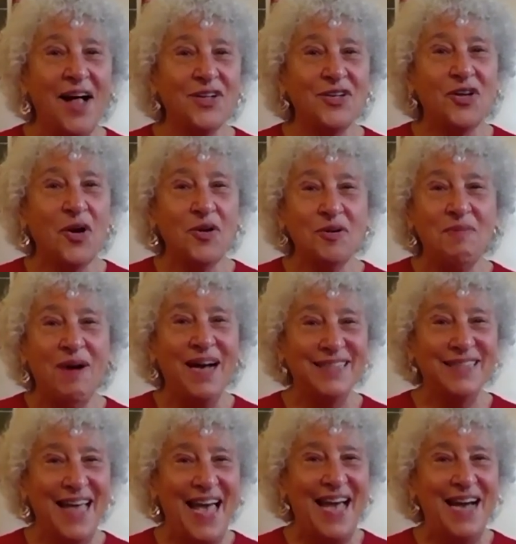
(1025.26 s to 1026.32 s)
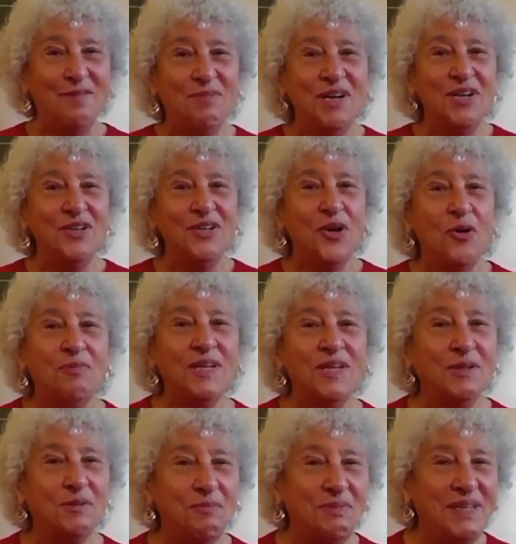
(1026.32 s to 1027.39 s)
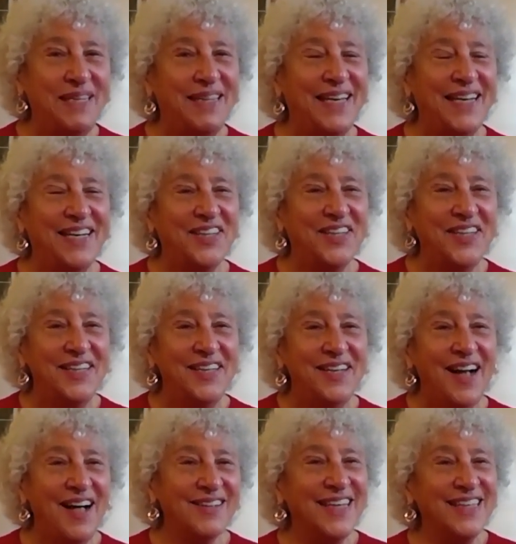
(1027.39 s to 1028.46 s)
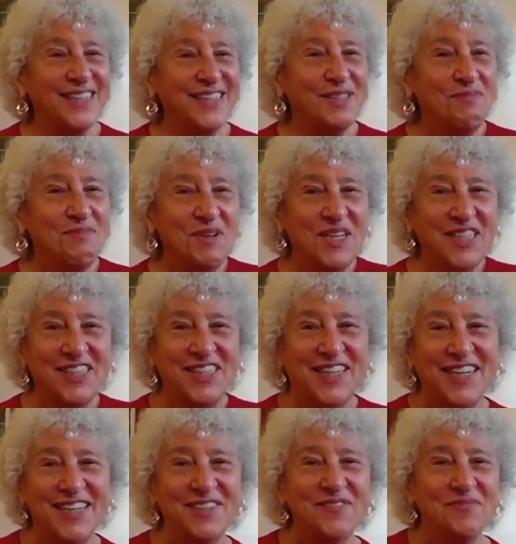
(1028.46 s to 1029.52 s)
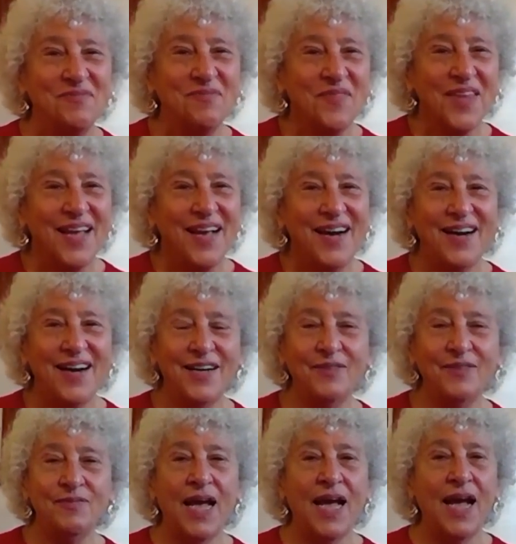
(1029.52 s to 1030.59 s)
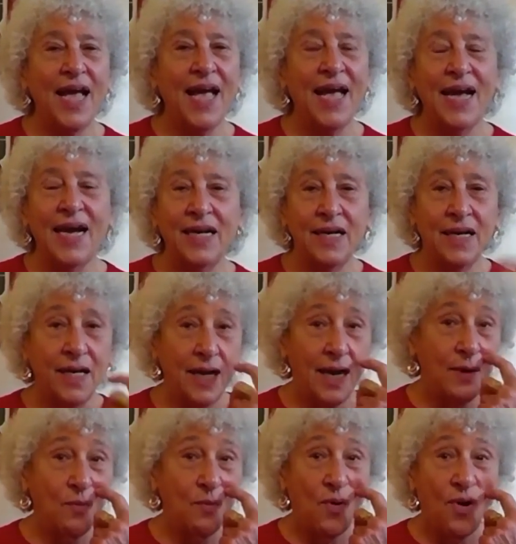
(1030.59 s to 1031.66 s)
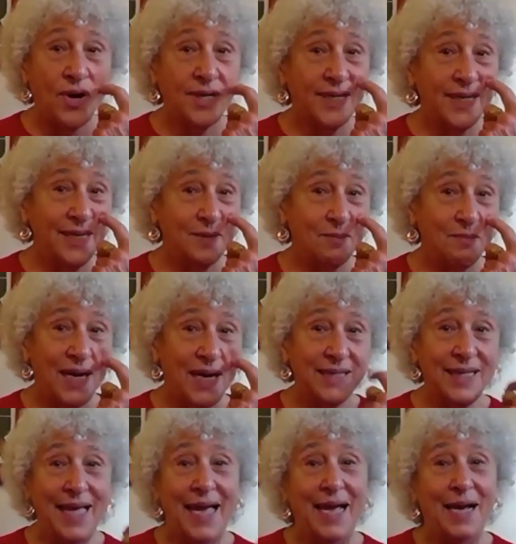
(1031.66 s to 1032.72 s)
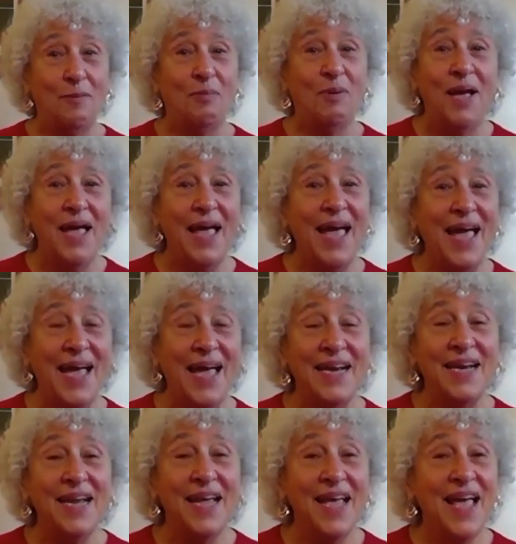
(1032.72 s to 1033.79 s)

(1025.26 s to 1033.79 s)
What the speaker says: I'll go to my lab. Nobody will be there. I'll get some work done. And I walk into my lab, and